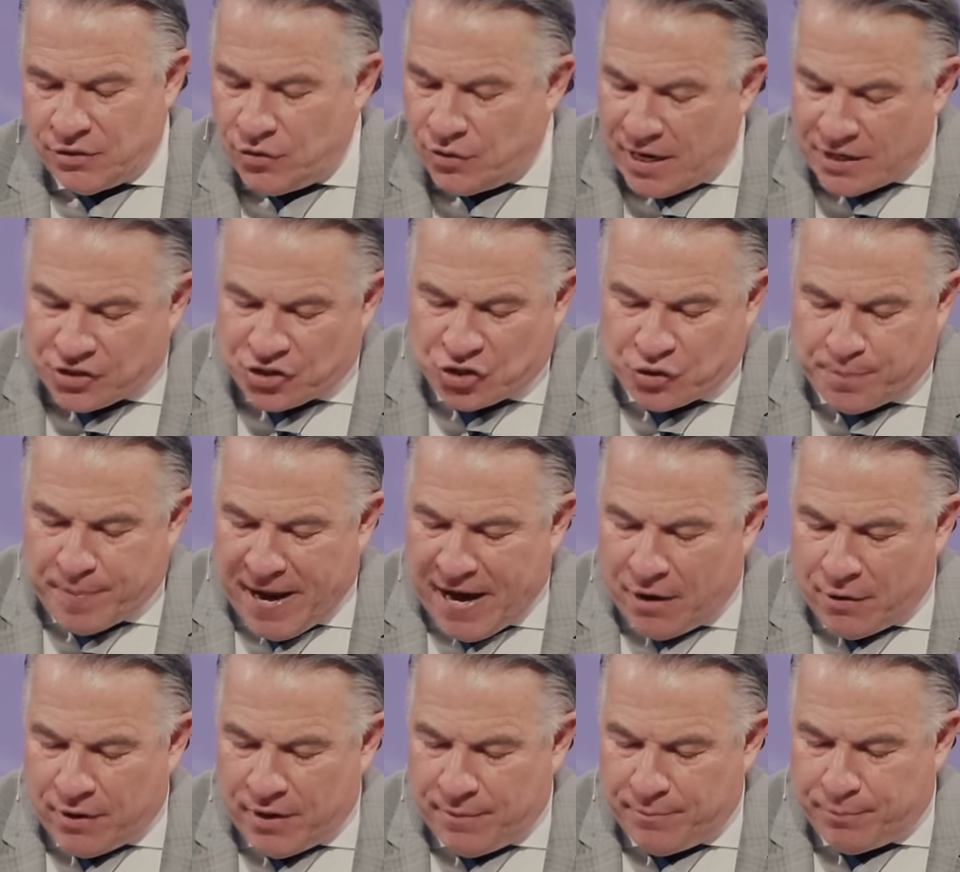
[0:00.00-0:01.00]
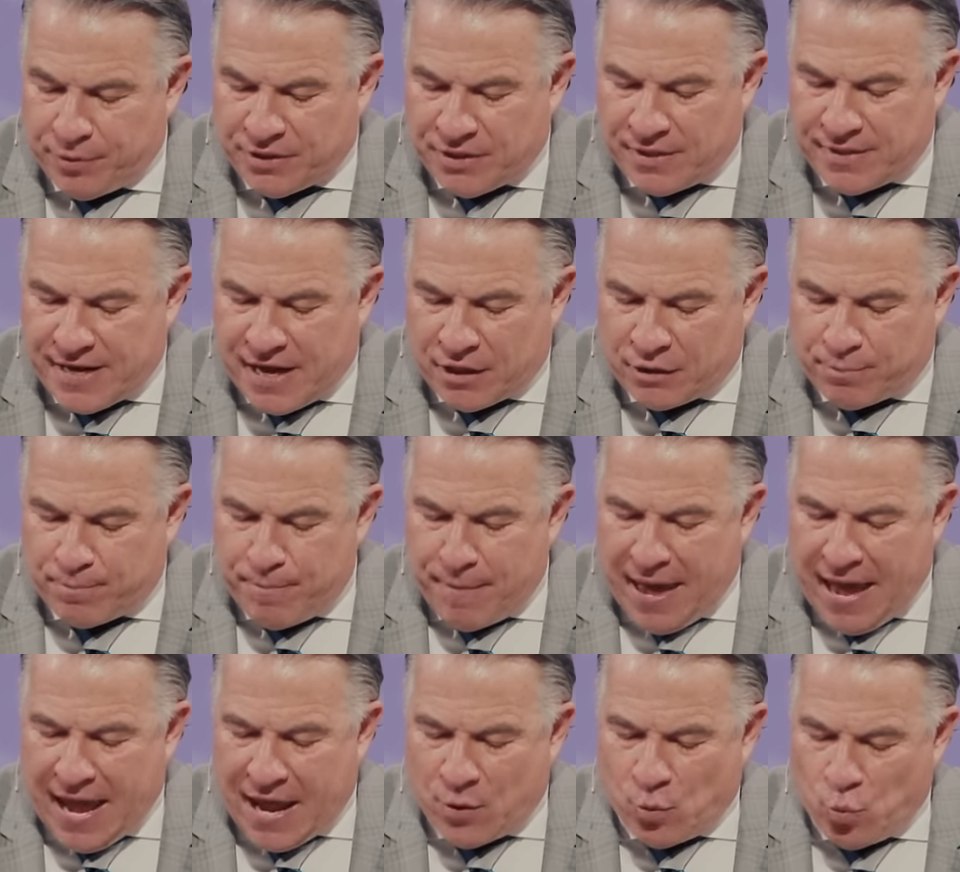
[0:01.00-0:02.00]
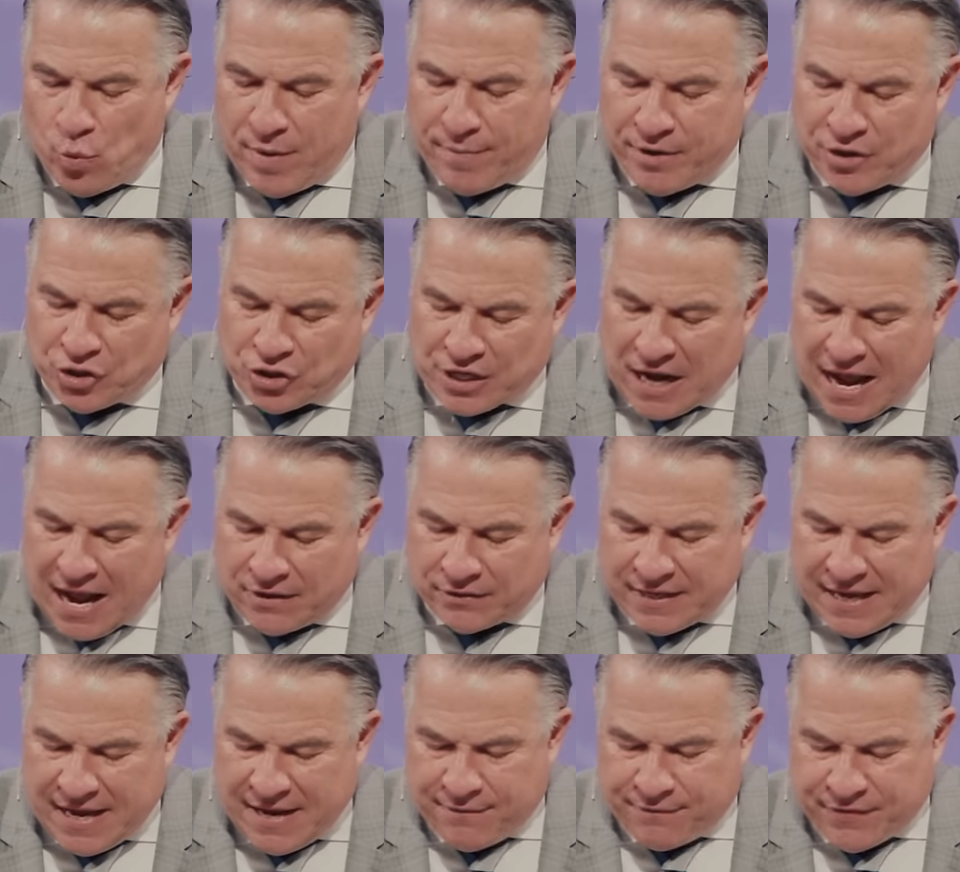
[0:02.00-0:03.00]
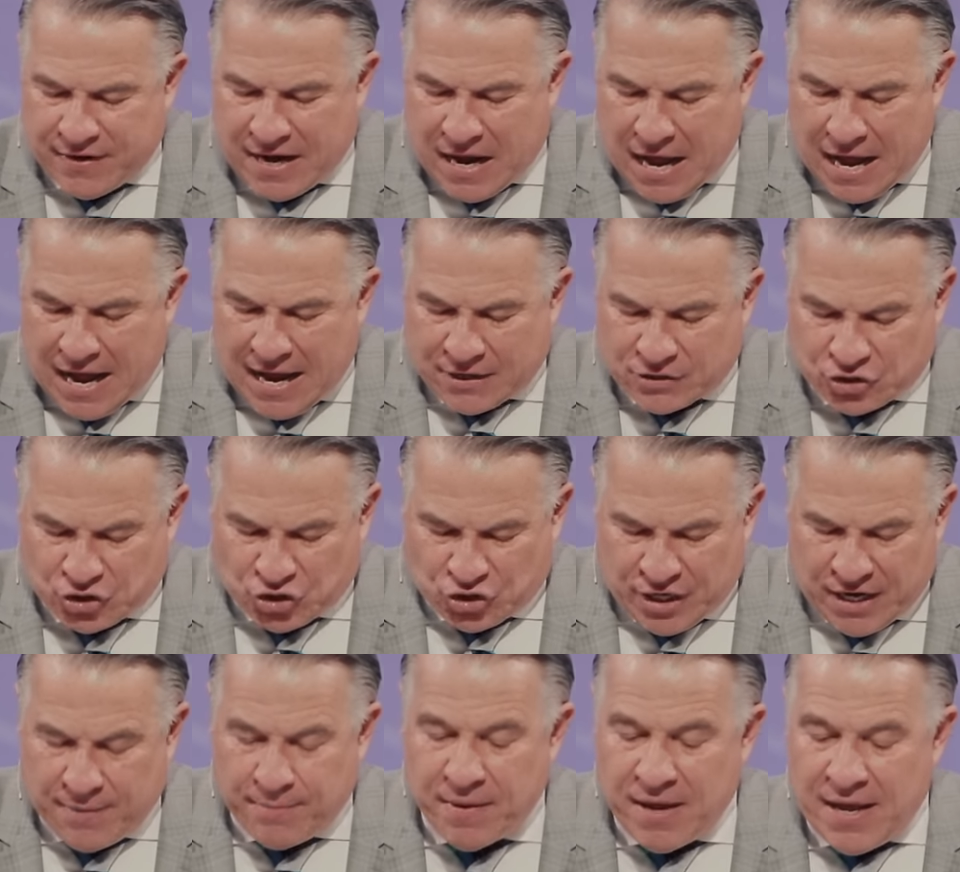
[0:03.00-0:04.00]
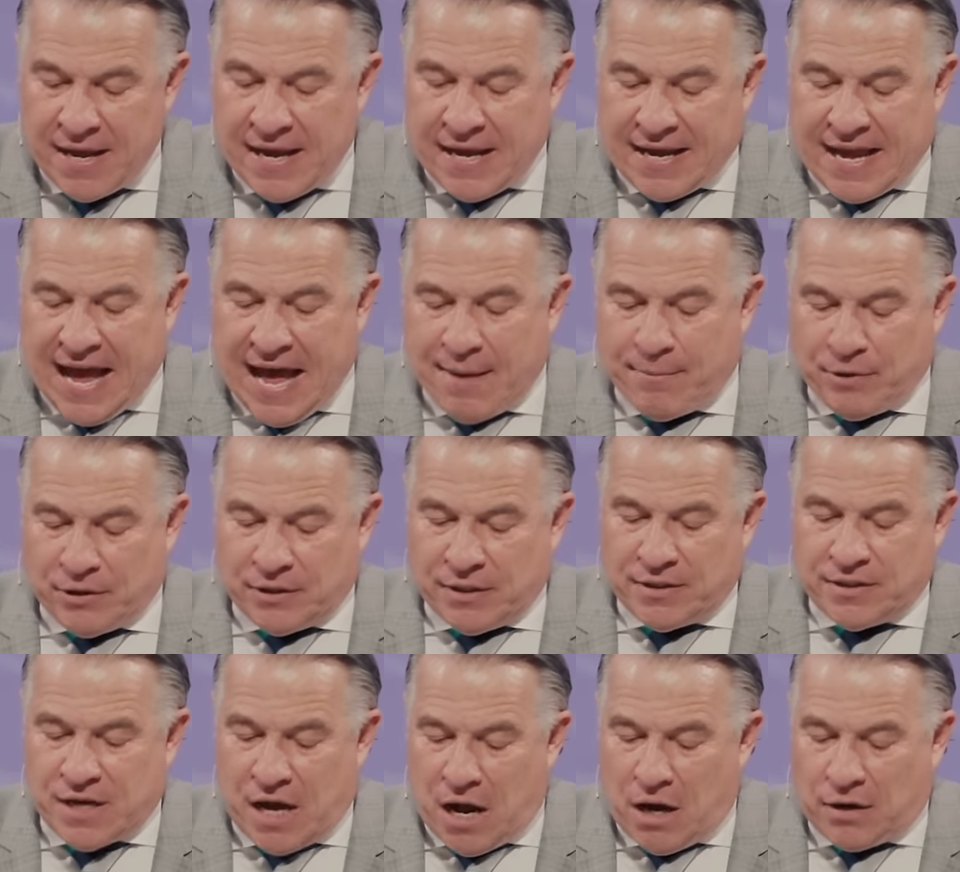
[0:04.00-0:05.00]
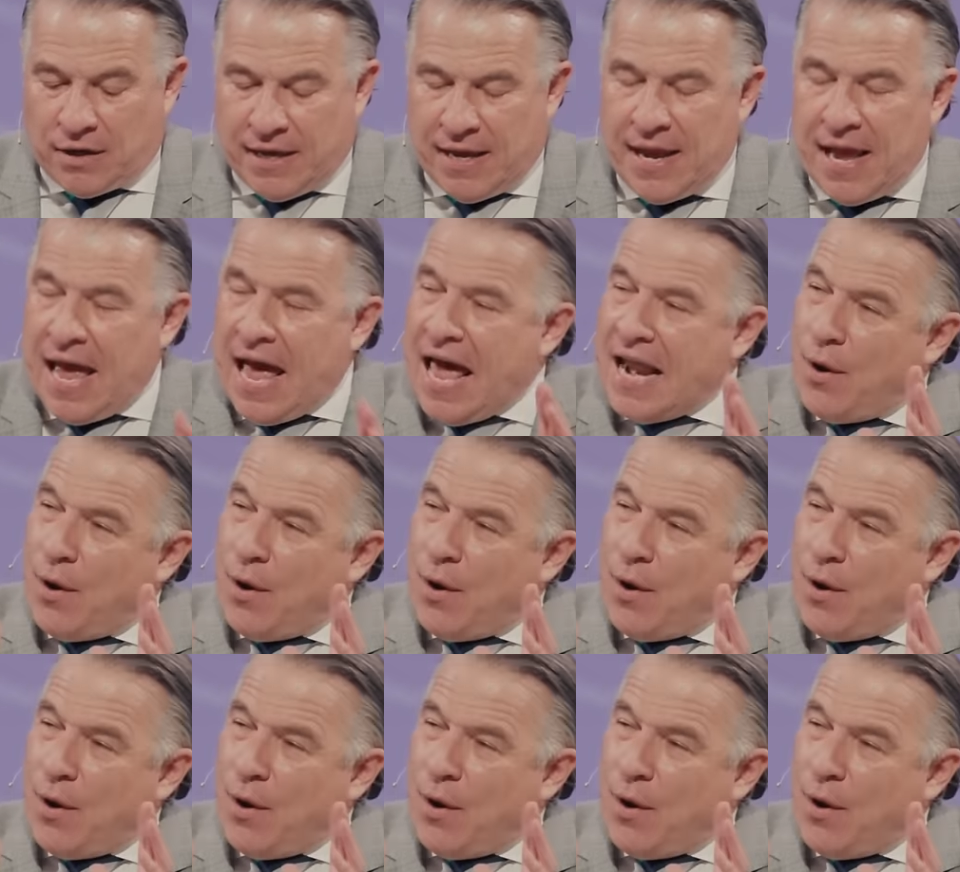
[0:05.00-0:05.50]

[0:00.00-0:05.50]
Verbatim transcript: Do not spare him. Put to death man, woman, child, infant, ox, sheep, camel, and donkey.